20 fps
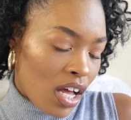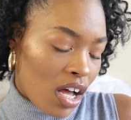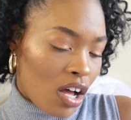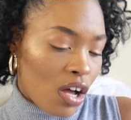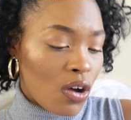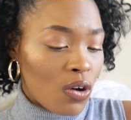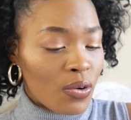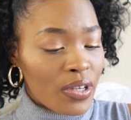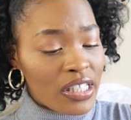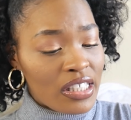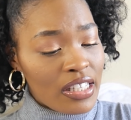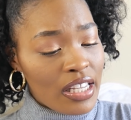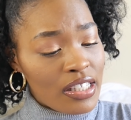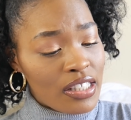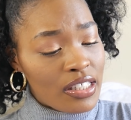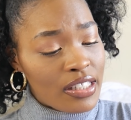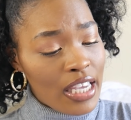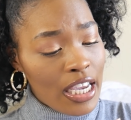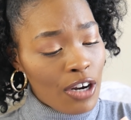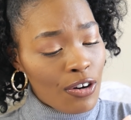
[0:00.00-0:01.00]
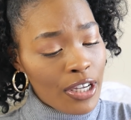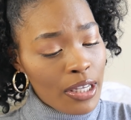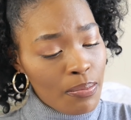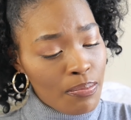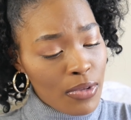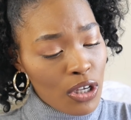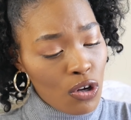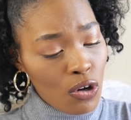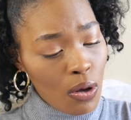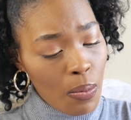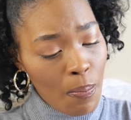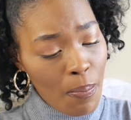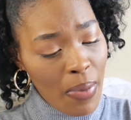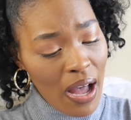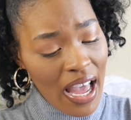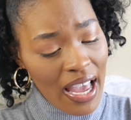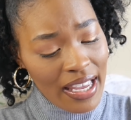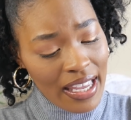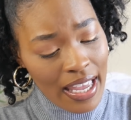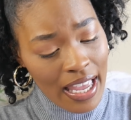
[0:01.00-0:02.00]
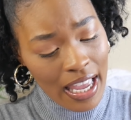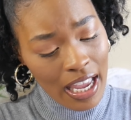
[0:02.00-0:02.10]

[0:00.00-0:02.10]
Oh, it says Dairy Milk by